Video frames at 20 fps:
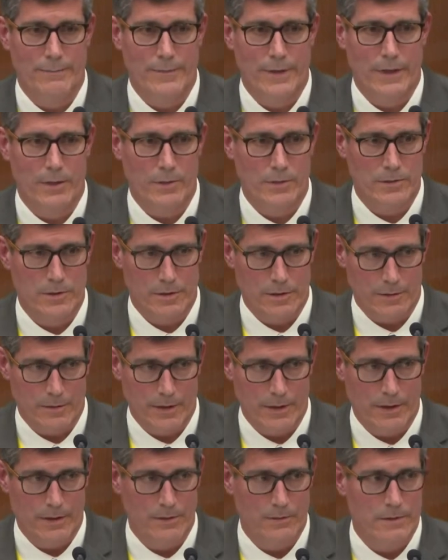held to the
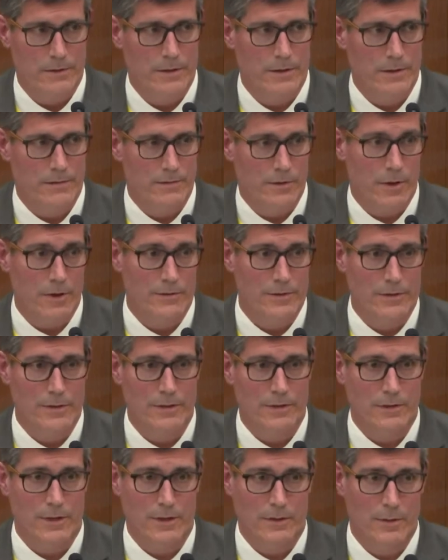ground, that involves
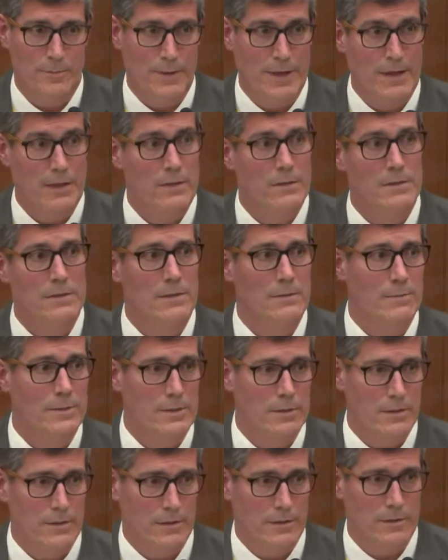things like the pain that you would
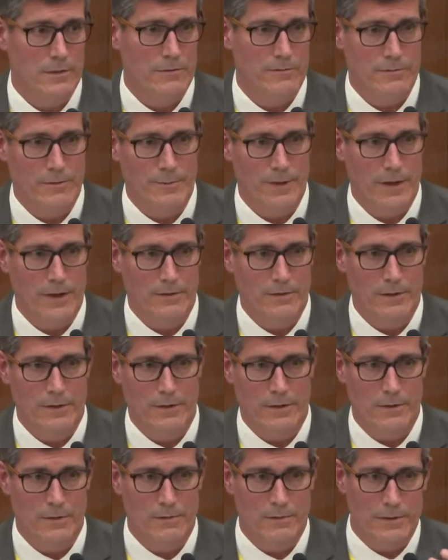incur from having
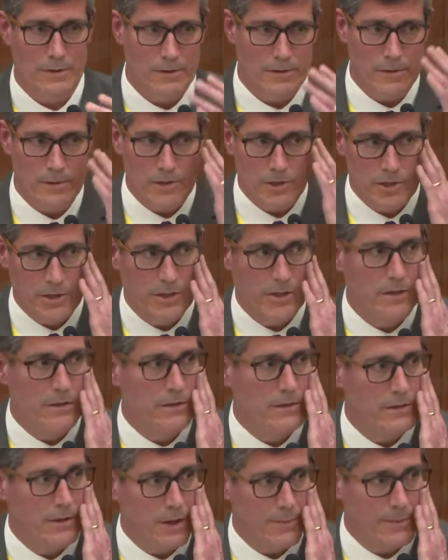your cheek
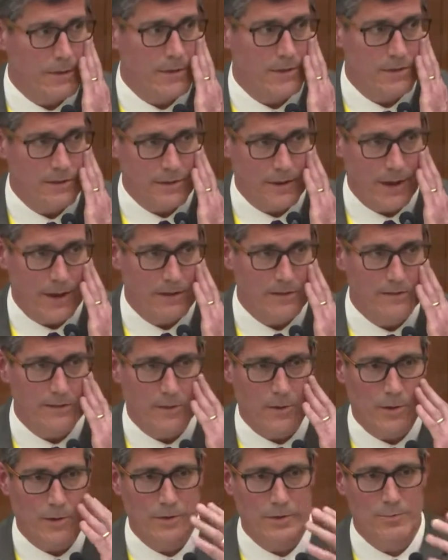up against the
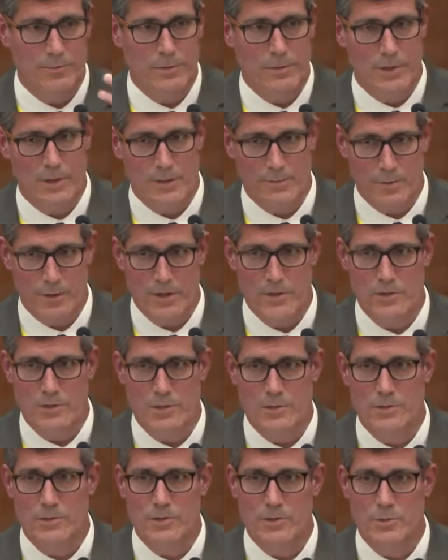asphalt, an abrasion
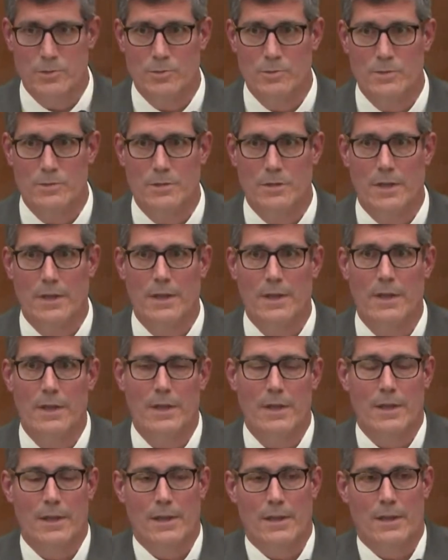on your shoulder,
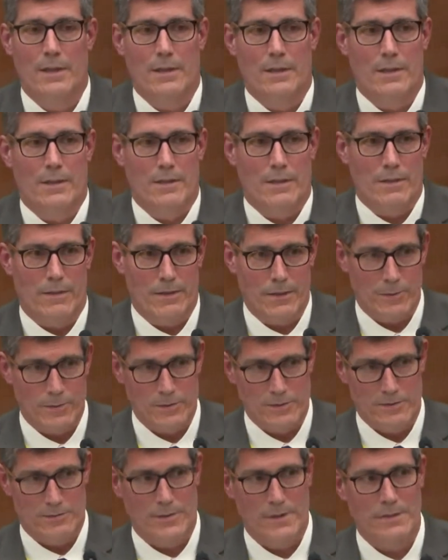
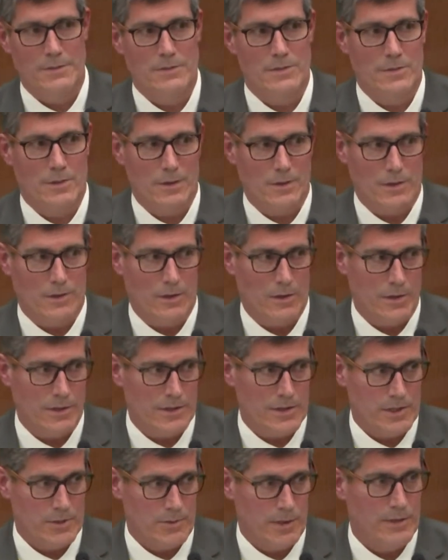those events are going to cause
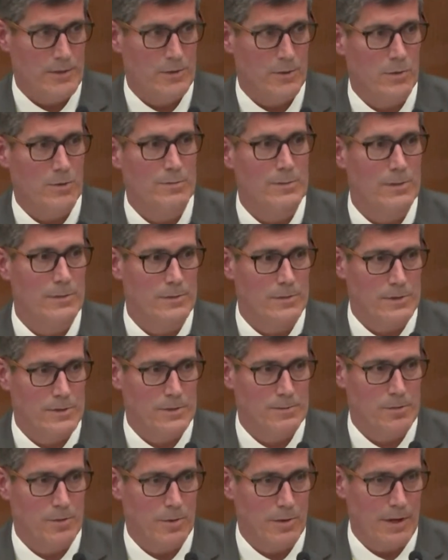stress hormones to
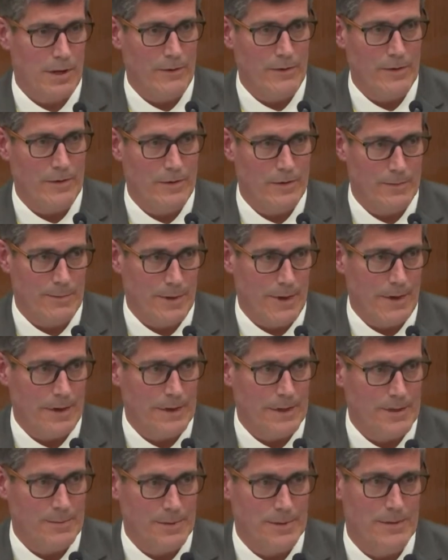pour out into your body,
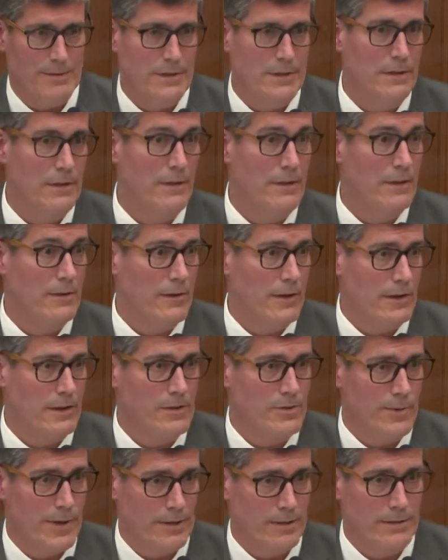specifically things like
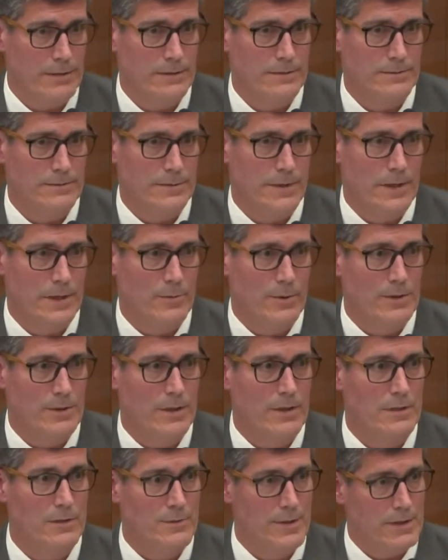adrenaline. And what
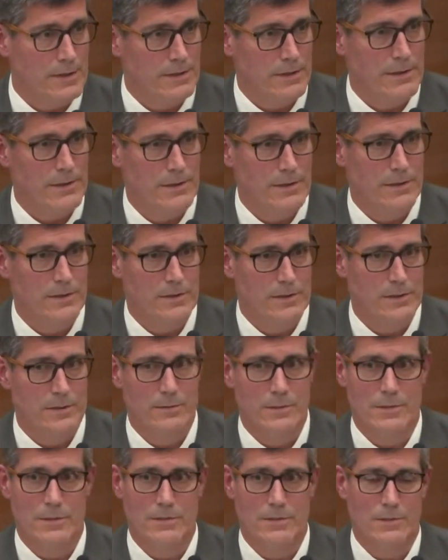that adrenaline is going to do
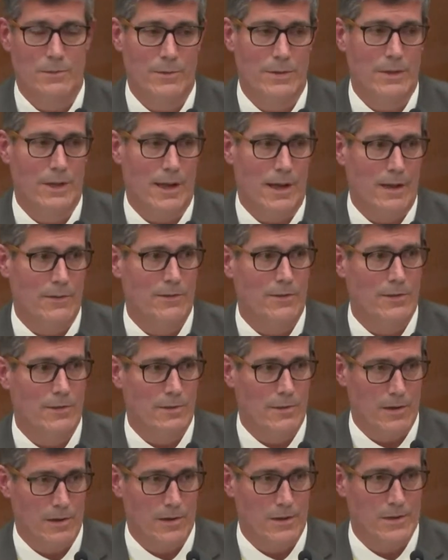is it's going to ask your
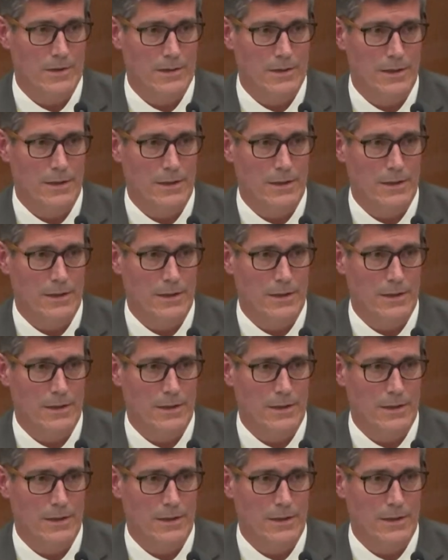heart